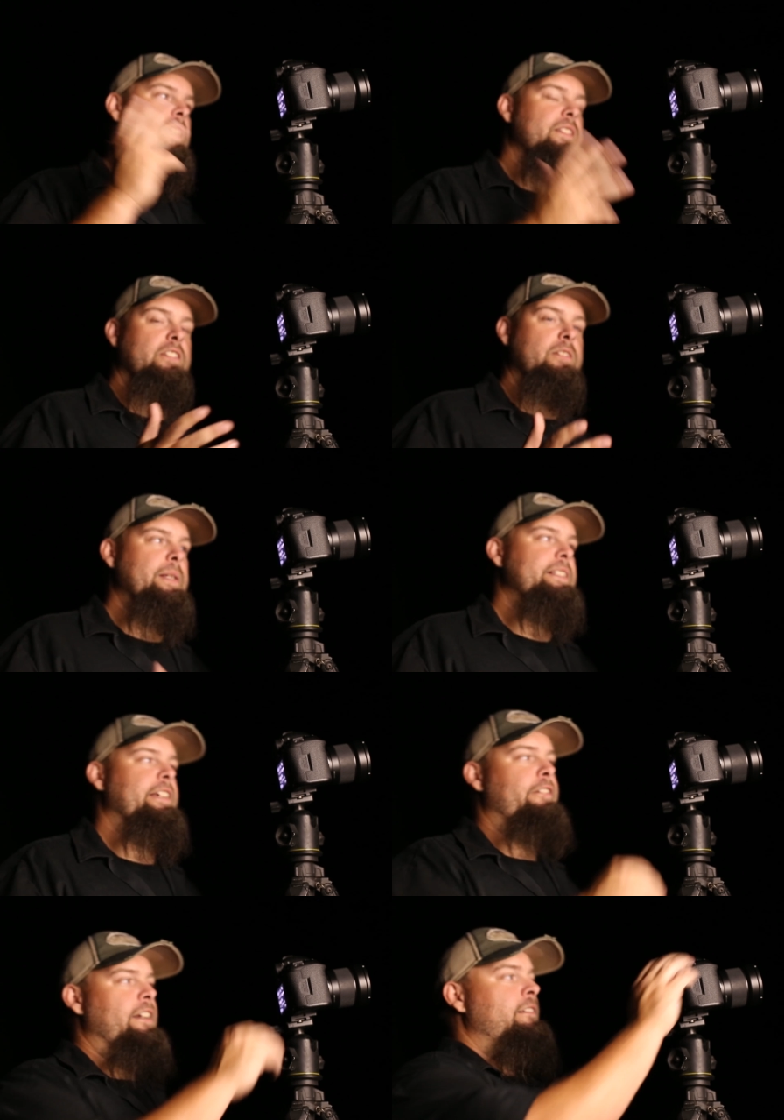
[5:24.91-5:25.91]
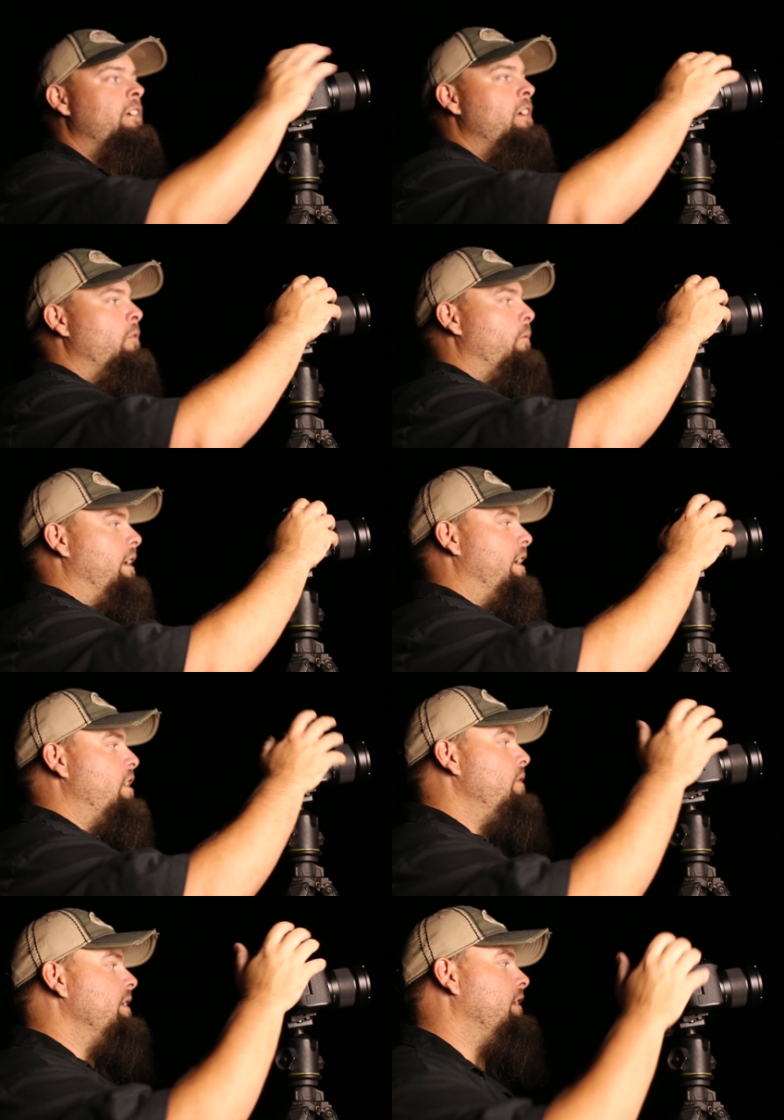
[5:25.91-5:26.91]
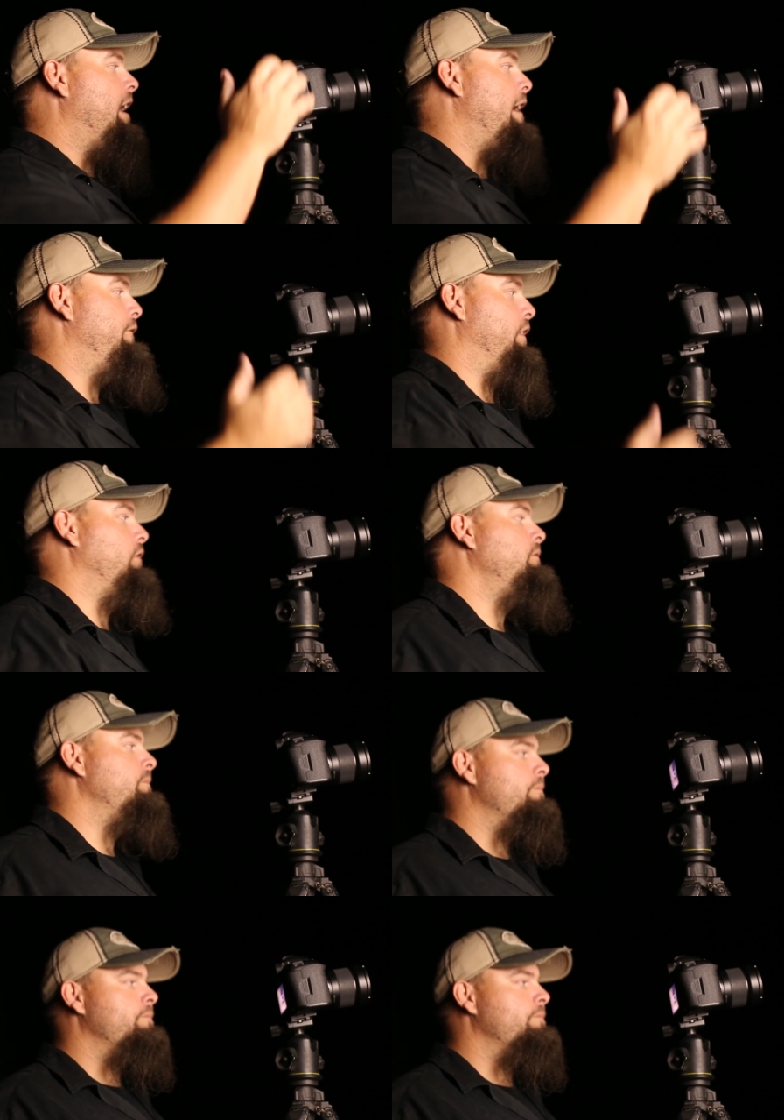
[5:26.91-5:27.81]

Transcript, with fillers: is a little bit different. We're going to go into live view.